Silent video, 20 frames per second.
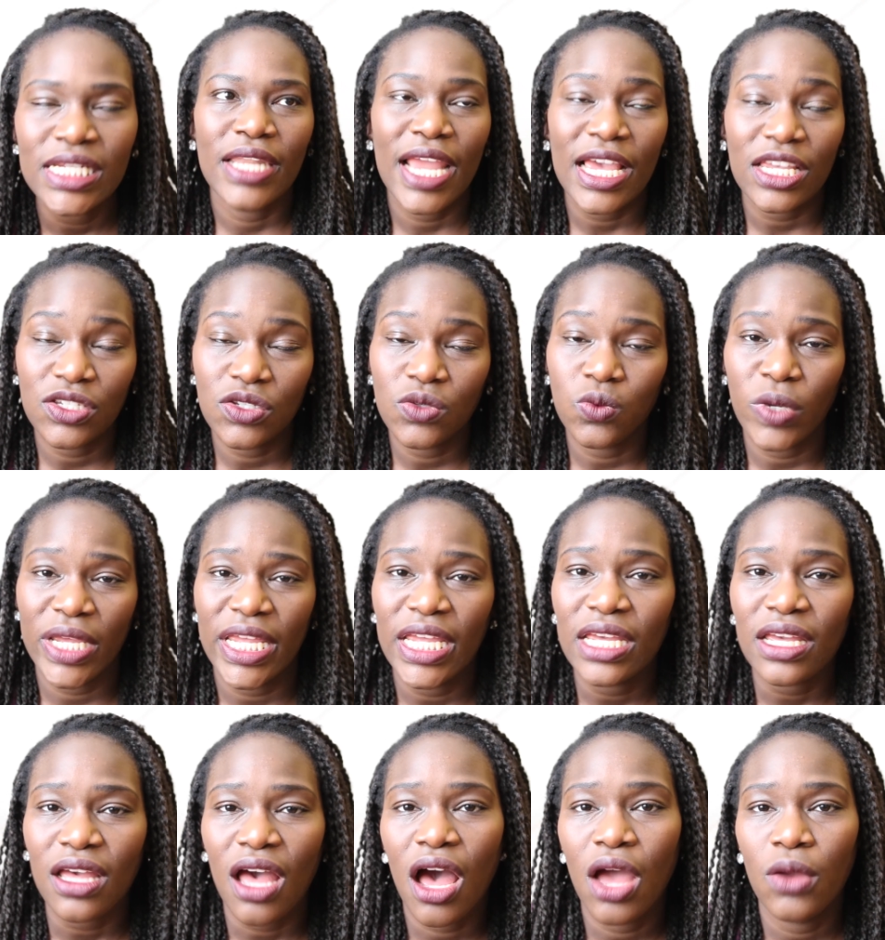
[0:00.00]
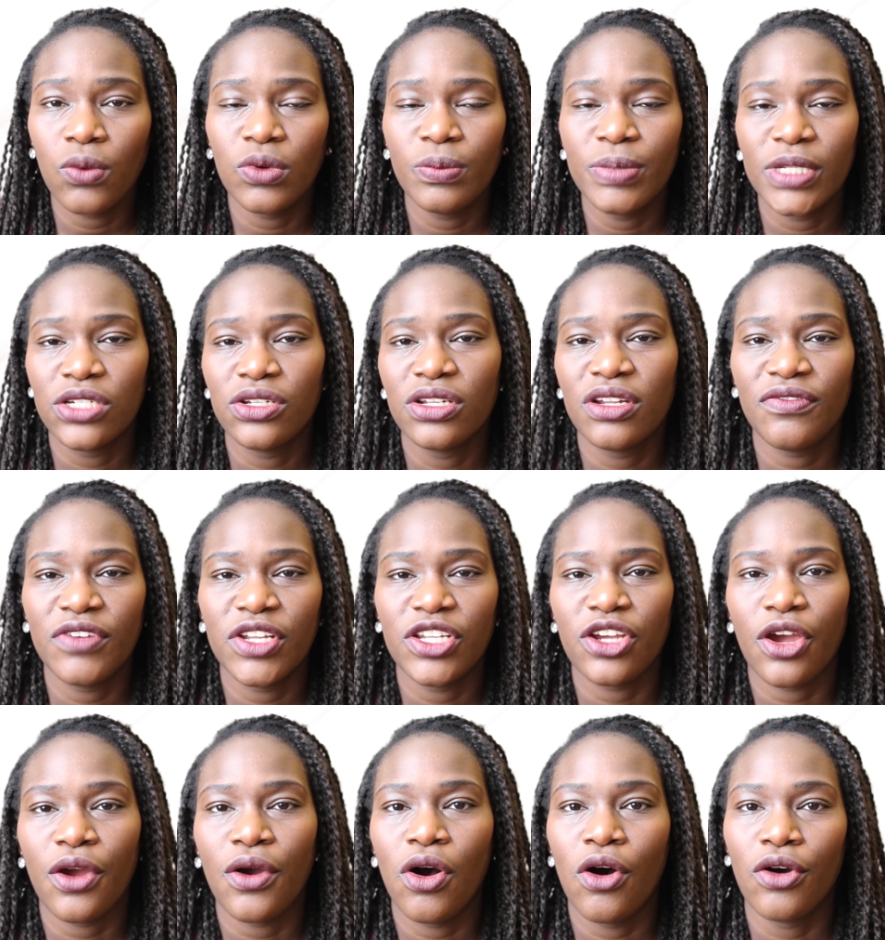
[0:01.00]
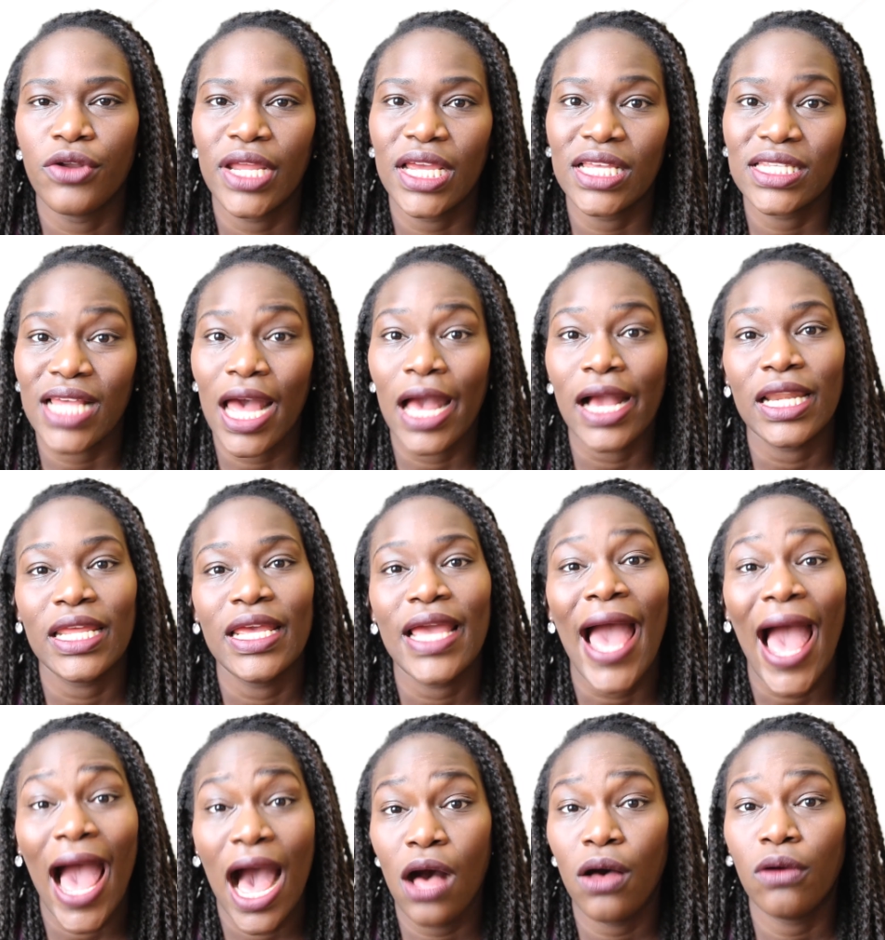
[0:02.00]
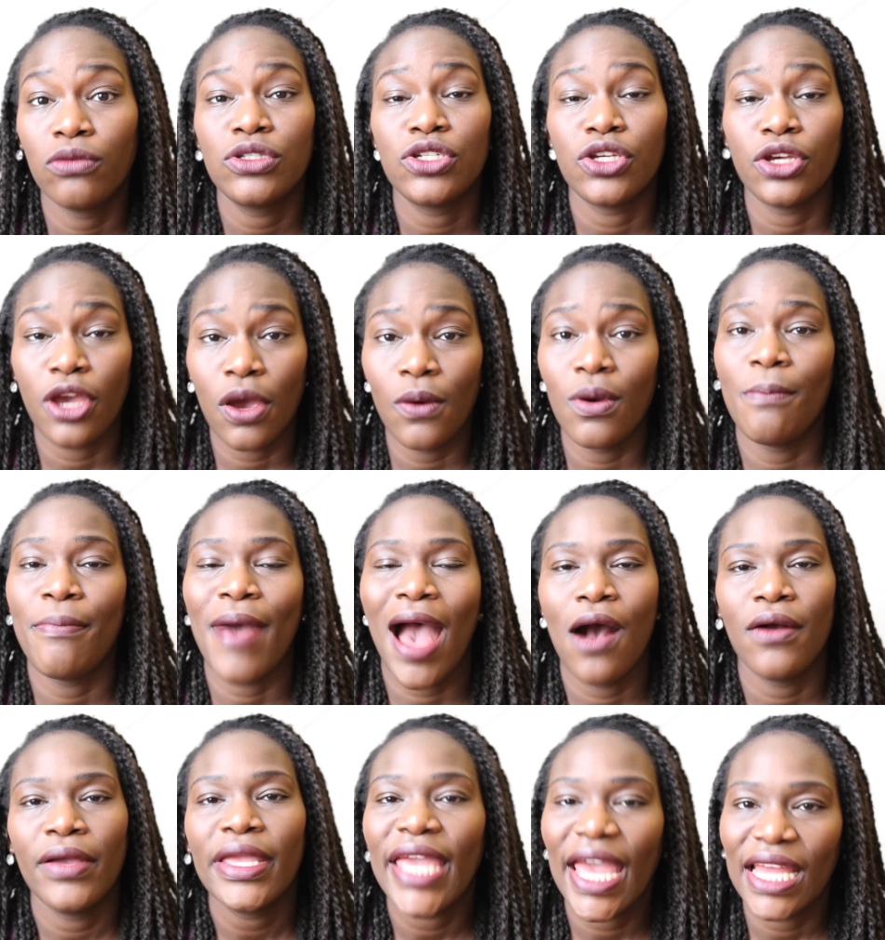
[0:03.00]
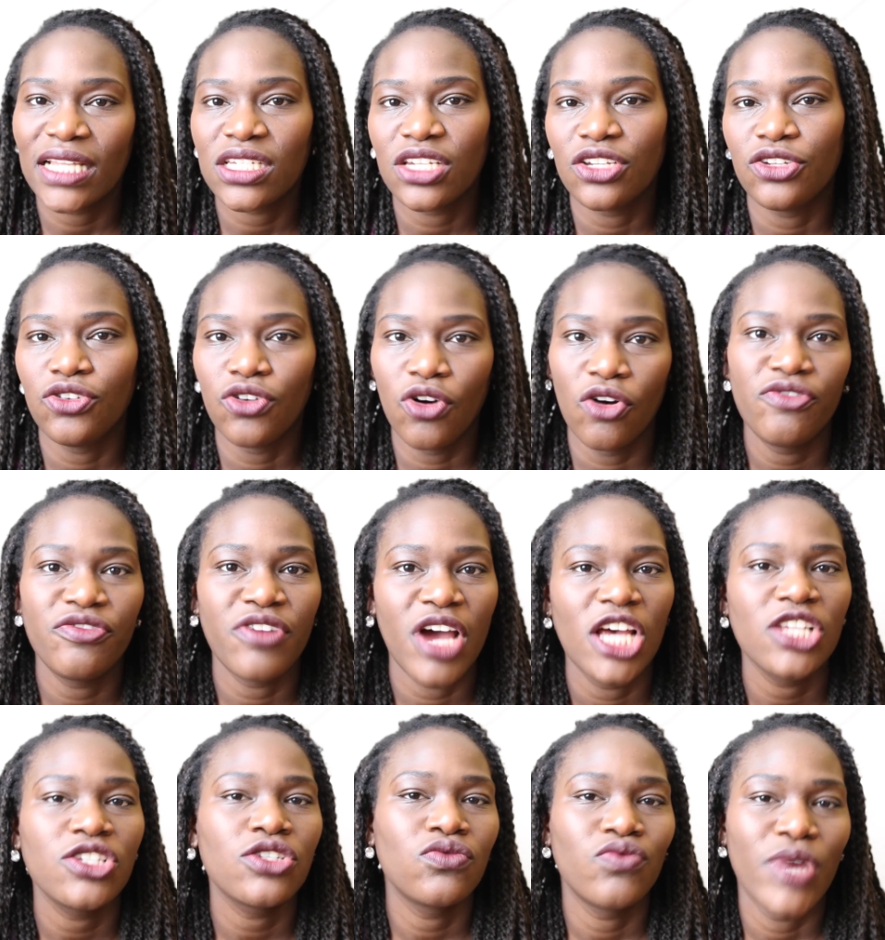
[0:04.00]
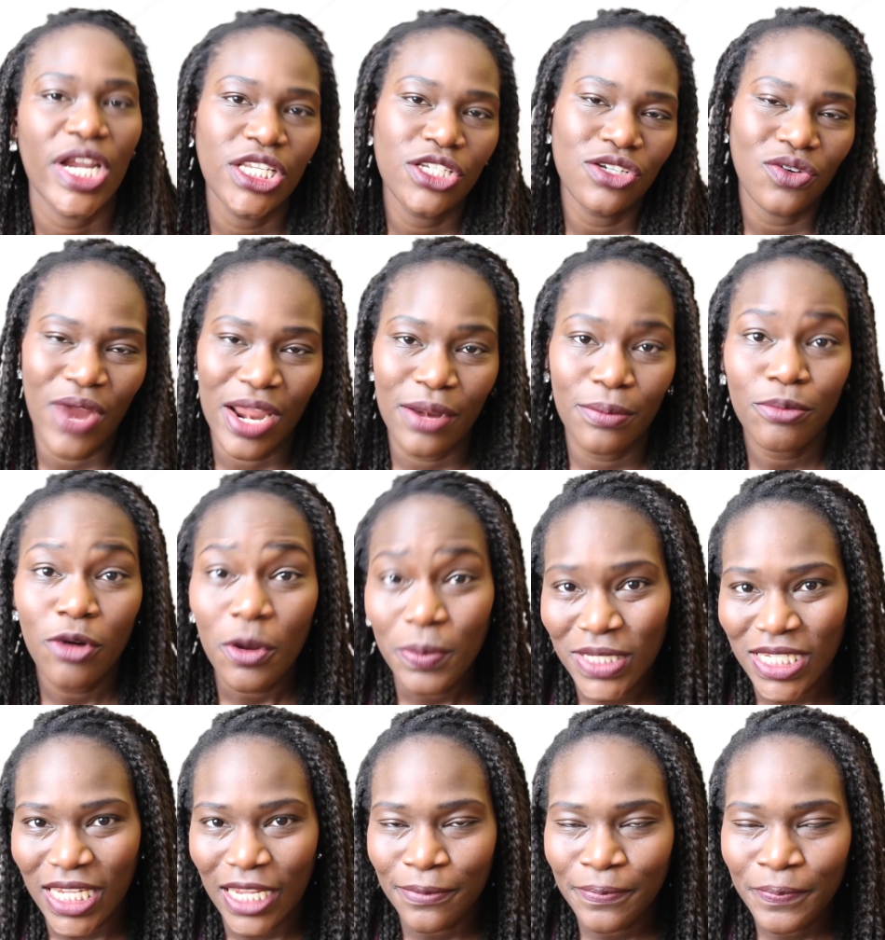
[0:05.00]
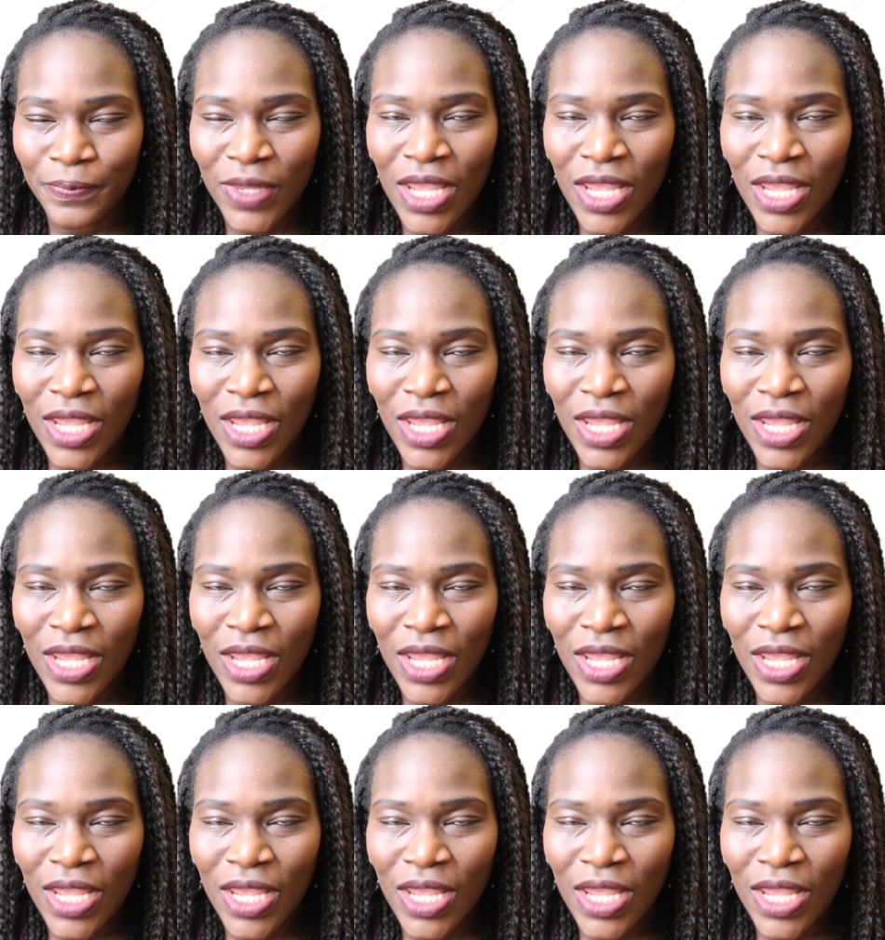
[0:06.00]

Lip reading: Next week I will be doing a video on exactly how to go about getting your first rent-to-rent property.